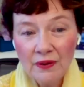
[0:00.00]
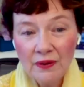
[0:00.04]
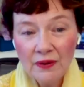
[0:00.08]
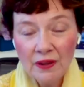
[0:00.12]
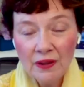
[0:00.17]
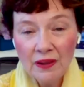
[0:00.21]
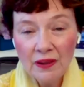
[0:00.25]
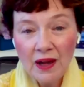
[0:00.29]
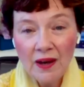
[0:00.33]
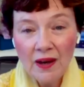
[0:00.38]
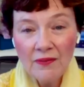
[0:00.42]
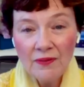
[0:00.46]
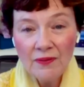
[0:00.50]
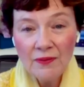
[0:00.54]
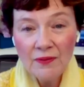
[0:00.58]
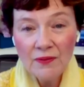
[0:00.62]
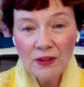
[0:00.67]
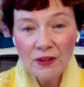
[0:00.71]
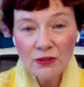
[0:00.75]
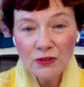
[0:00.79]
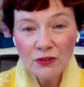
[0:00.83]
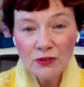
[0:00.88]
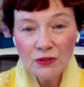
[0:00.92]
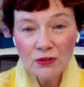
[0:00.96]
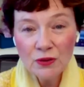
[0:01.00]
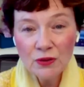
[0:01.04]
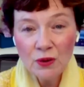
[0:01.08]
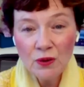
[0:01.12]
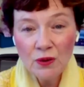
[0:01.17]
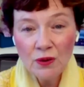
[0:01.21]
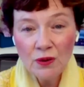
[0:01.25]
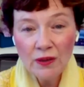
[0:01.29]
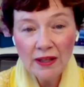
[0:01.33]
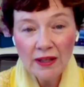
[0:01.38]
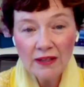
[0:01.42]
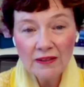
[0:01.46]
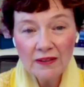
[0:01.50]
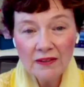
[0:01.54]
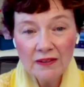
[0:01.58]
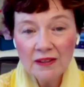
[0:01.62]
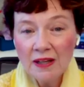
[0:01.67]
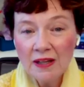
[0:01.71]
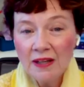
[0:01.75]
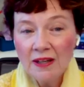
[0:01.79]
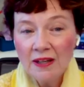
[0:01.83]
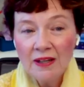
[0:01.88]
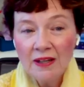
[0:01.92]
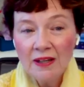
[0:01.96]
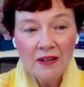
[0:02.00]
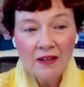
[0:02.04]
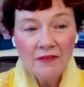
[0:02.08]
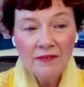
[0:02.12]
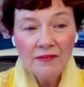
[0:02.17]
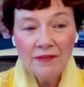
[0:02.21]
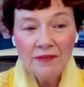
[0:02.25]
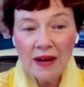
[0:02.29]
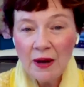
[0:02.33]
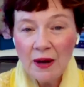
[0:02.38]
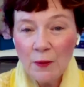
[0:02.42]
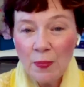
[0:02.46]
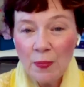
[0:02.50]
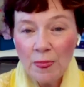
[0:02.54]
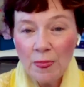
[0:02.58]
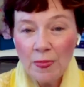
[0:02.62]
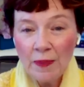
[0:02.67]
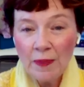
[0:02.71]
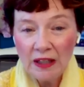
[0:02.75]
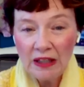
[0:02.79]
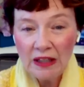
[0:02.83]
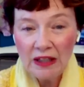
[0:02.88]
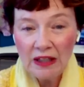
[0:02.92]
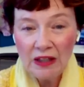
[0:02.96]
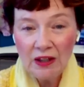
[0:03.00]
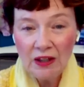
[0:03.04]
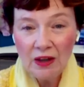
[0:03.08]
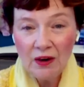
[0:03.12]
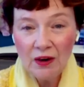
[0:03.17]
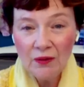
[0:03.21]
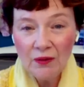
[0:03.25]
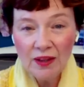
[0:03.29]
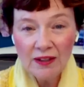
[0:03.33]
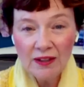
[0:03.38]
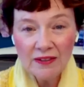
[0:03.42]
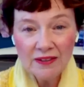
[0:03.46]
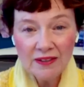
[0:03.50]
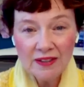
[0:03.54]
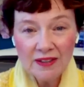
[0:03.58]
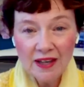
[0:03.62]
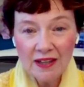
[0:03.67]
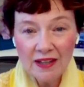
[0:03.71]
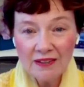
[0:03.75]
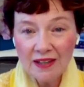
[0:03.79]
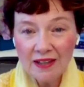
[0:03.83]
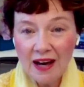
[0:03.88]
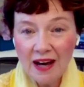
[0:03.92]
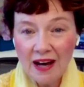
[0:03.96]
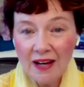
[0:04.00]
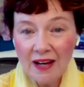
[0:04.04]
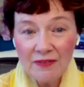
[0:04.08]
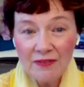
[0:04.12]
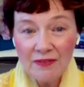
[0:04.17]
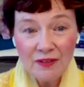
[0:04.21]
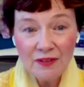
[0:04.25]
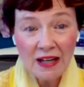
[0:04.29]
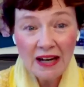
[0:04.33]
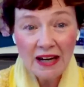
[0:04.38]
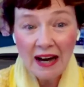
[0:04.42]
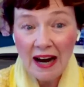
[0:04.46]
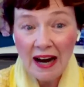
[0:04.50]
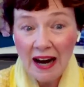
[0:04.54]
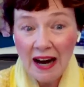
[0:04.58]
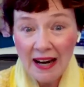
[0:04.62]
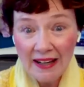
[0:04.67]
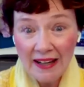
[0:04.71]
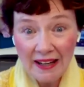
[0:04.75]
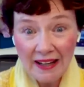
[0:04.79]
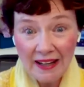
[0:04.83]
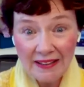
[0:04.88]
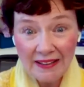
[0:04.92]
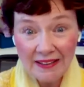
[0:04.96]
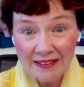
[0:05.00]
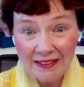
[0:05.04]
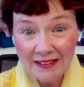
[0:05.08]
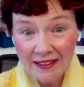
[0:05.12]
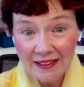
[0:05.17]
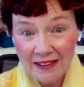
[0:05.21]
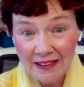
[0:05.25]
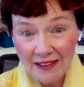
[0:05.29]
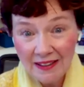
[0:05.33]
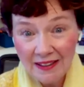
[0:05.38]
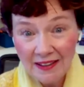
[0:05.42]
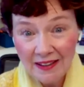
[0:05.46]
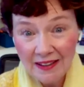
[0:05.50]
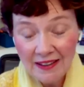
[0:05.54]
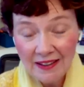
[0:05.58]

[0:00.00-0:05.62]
the love of the soul that has found the ego that says i've got it